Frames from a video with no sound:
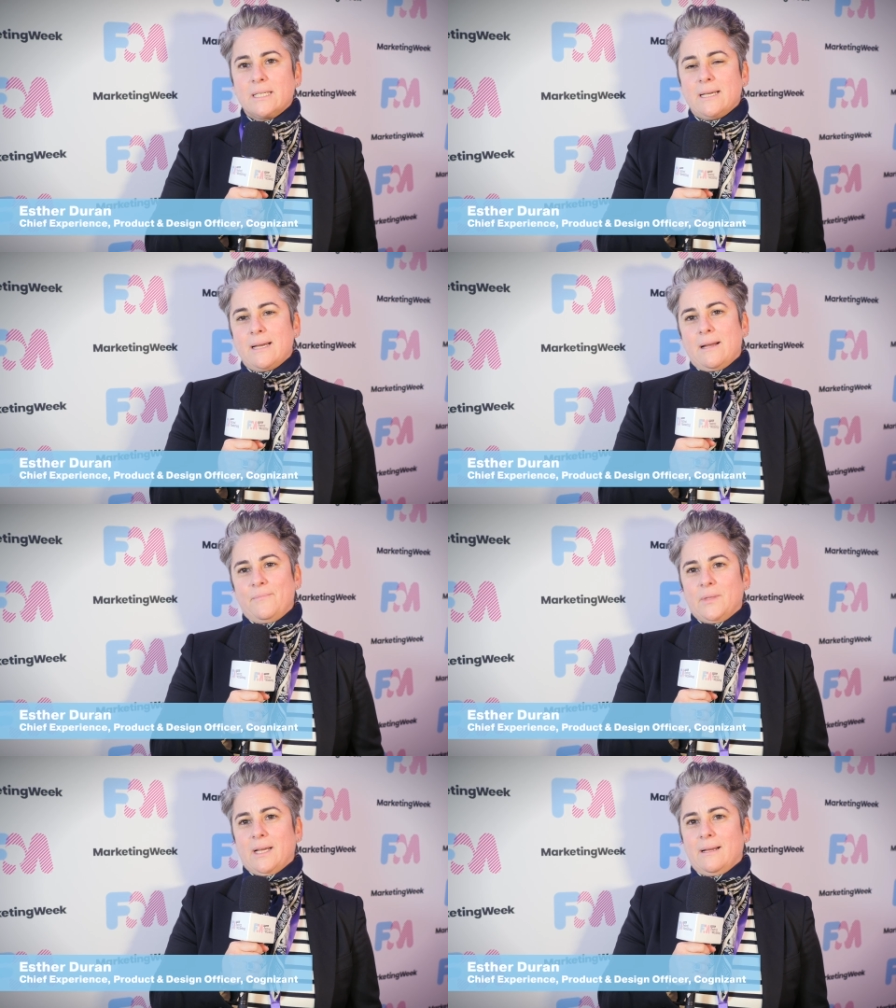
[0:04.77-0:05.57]

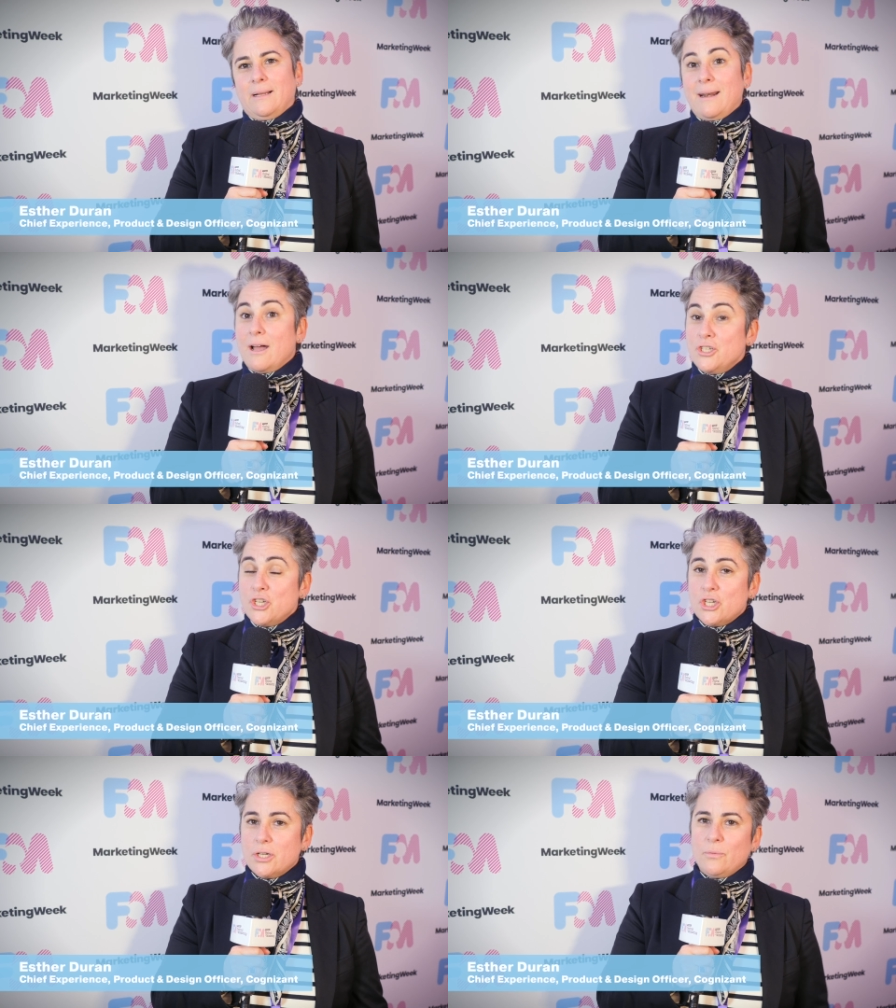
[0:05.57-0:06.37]

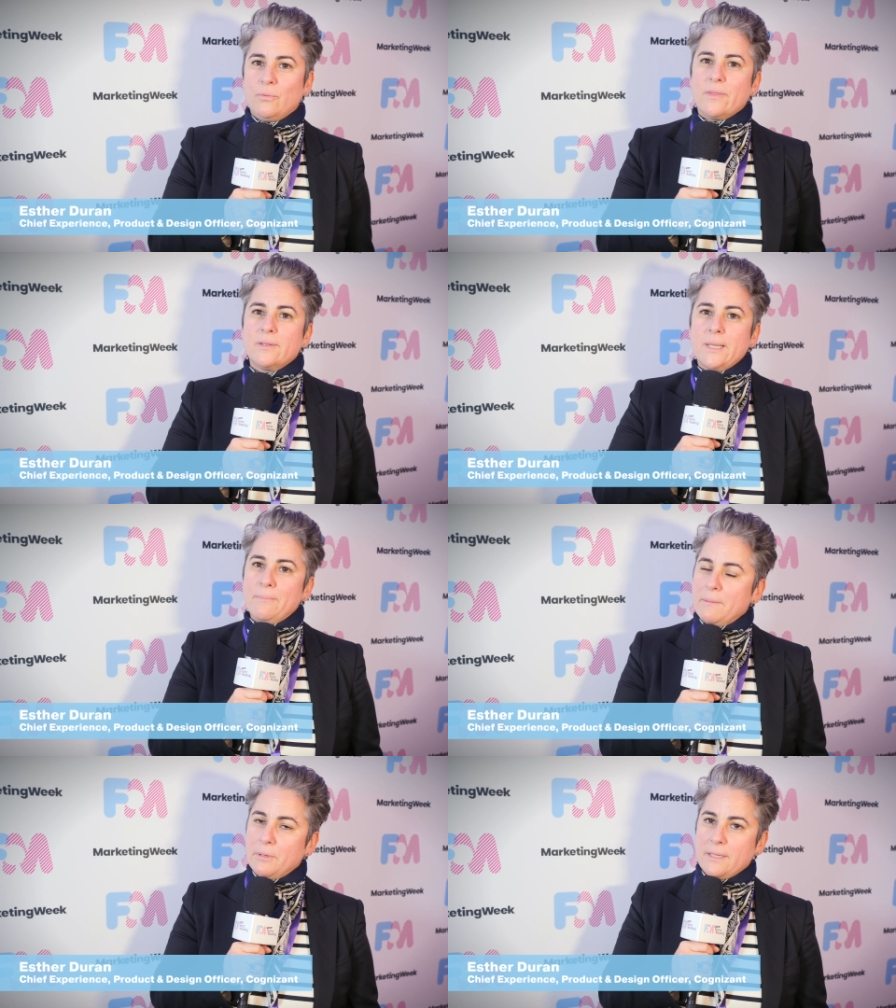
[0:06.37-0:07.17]
lunch with
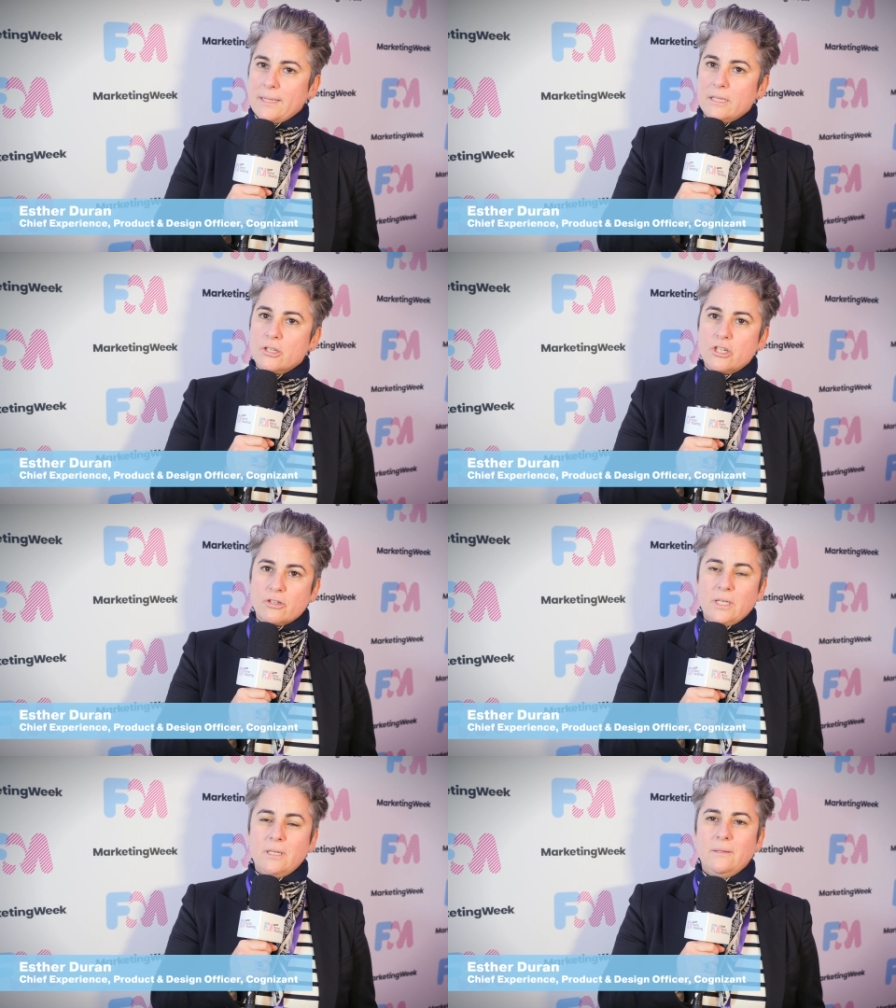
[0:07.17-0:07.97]
some people in the
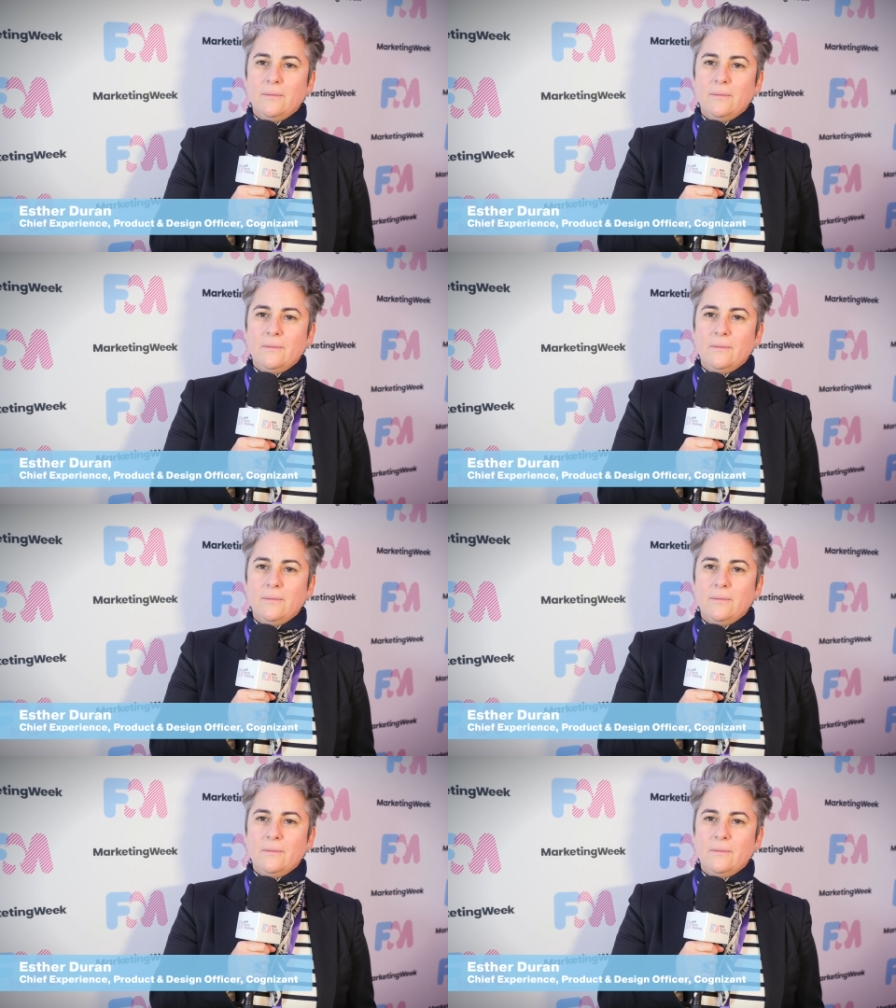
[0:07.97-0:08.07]
industry,